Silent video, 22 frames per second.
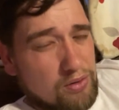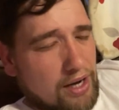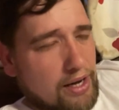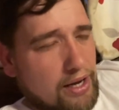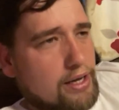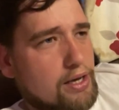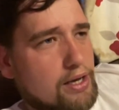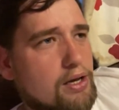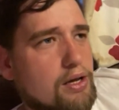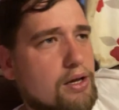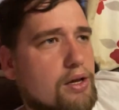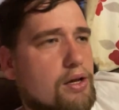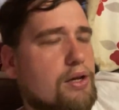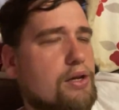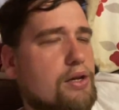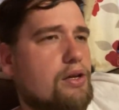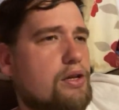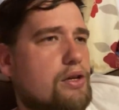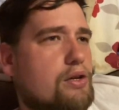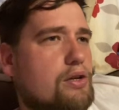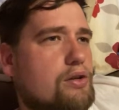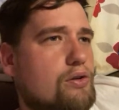Like,
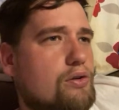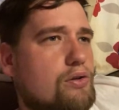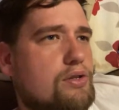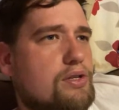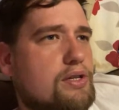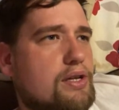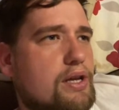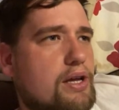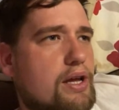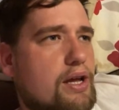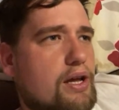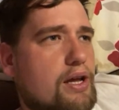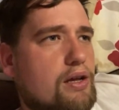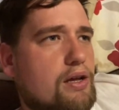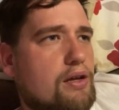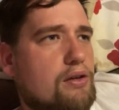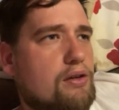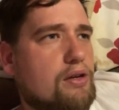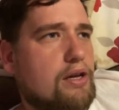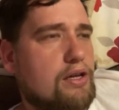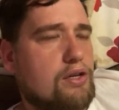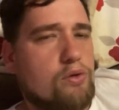you could
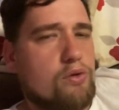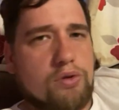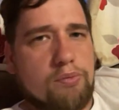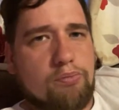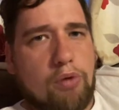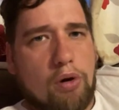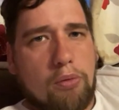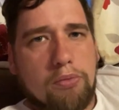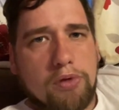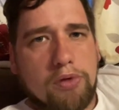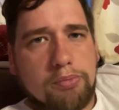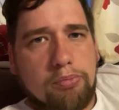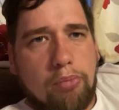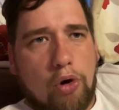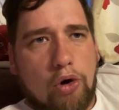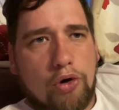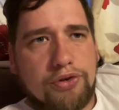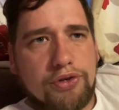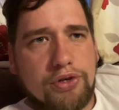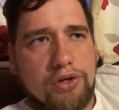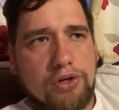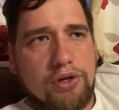like use a bottomless
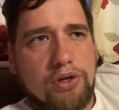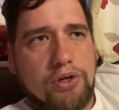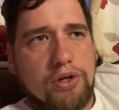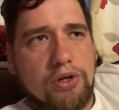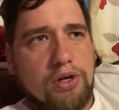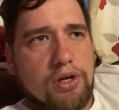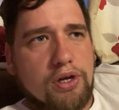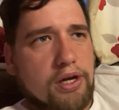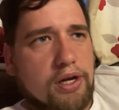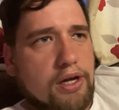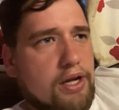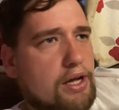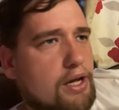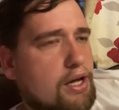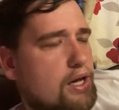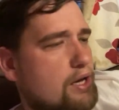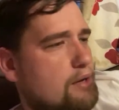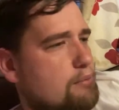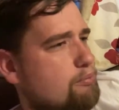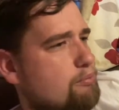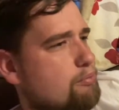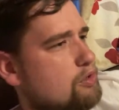pot,
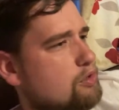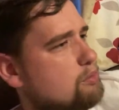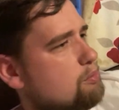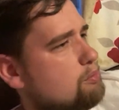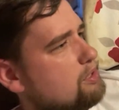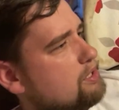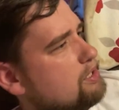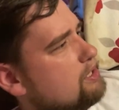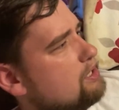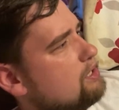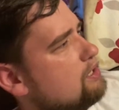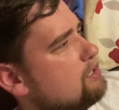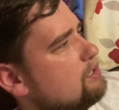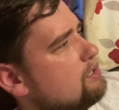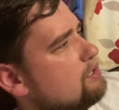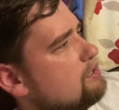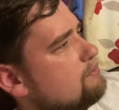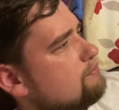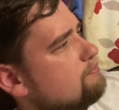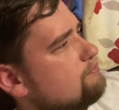possibly